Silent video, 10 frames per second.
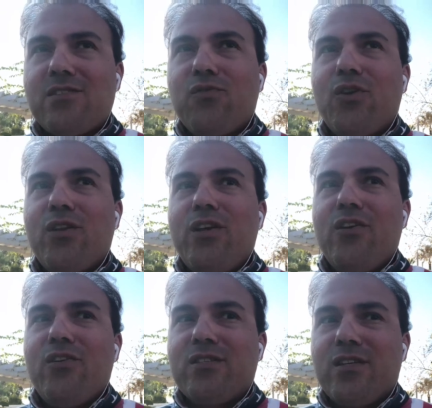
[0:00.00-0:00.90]
last 40
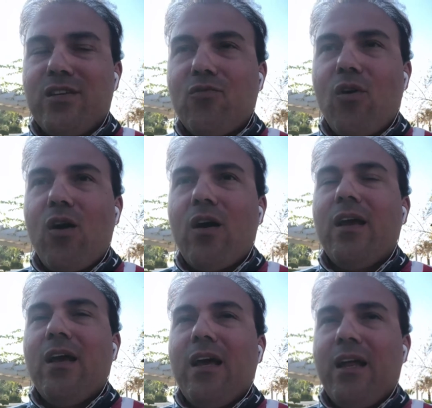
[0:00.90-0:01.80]
years in
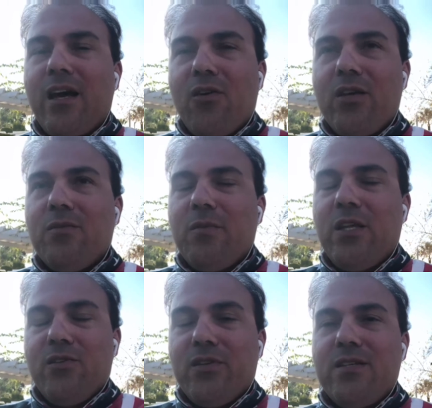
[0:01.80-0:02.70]
Iran and now
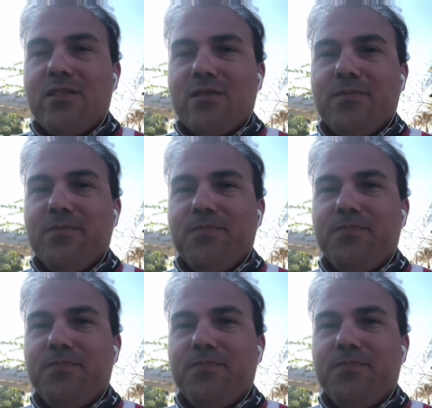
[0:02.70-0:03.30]
in the Middle East.